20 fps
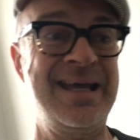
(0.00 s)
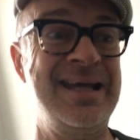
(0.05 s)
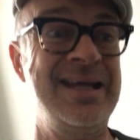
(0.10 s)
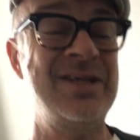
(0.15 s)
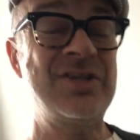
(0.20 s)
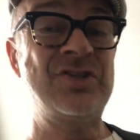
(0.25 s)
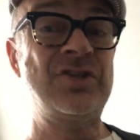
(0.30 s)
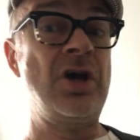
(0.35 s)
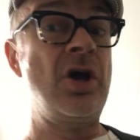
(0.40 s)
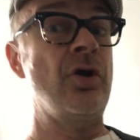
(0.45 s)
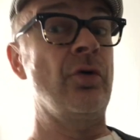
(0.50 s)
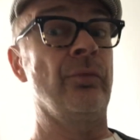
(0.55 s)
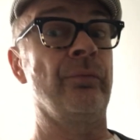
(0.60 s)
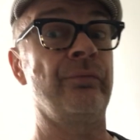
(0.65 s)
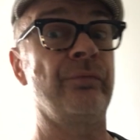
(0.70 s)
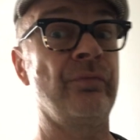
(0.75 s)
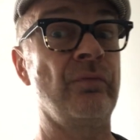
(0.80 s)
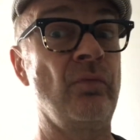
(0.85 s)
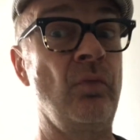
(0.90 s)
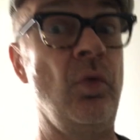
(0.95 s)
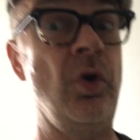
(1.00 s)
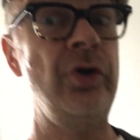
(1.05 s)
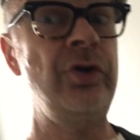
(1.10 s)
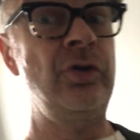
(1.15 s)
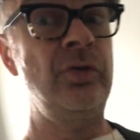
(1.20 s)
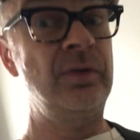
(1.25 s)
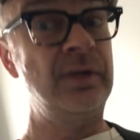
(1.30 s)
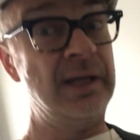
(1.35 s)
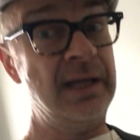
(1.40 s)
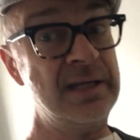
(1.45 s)
So what you
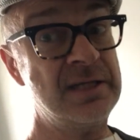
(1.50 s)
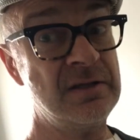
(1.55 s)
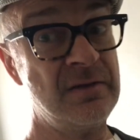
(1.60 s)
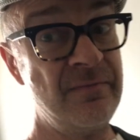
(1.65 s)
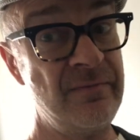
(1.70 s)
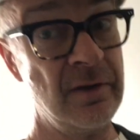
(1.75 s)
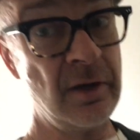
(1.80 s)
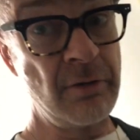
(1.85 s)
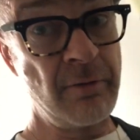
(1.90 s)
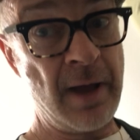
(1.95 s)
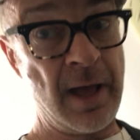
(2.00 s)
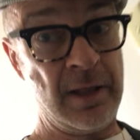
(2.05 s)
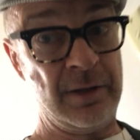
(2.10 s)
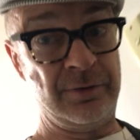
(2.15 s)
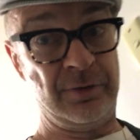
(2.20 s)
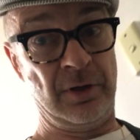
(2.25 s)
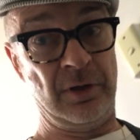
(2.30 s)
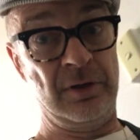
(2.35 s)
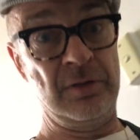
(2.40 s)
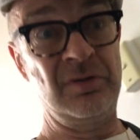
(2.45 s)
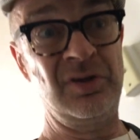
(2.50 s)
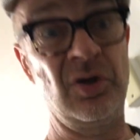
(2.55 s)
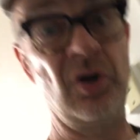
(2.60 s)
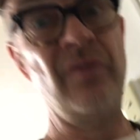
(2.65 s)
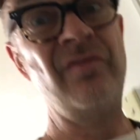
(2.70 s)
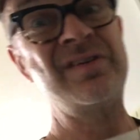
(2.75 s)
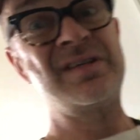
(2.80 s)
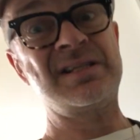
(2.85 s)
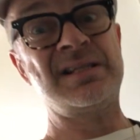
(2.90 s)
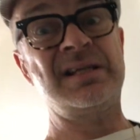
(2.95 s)
need to figure out though, and
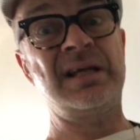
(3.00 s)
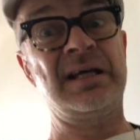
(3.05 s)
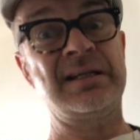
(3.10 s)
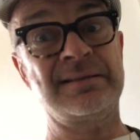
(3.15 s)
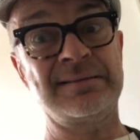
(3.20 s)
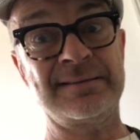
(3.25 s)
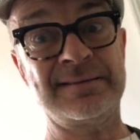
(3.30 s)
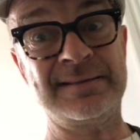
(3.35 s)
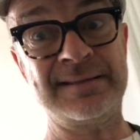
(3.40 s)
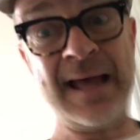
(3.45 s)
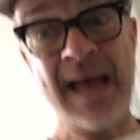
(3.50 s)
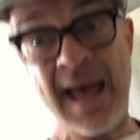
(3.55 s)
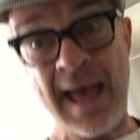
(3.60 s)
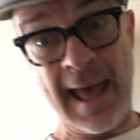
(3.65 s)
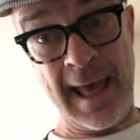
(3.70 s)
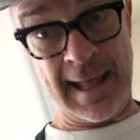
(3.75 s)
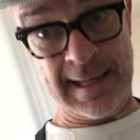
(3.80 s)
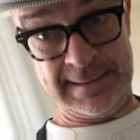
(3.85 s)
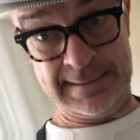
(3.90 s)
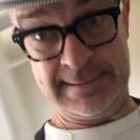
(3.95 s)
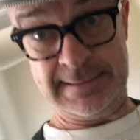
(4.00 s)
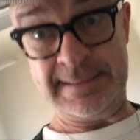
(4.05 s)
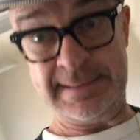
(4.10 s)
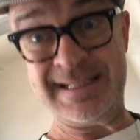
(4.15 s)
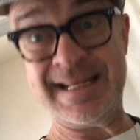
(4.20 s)
obviously understand,